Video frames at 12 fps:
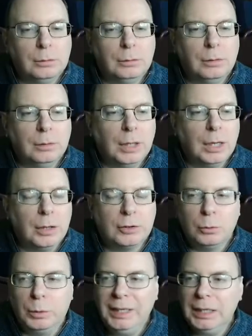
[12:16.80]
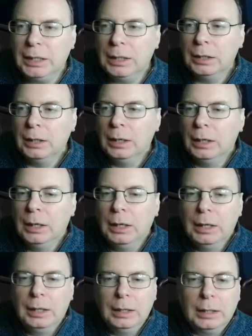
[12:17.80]
last week.
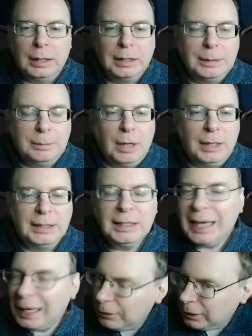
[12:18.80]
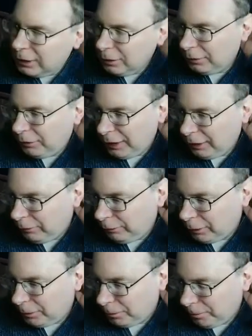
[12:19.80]
Um, I did have a little thing from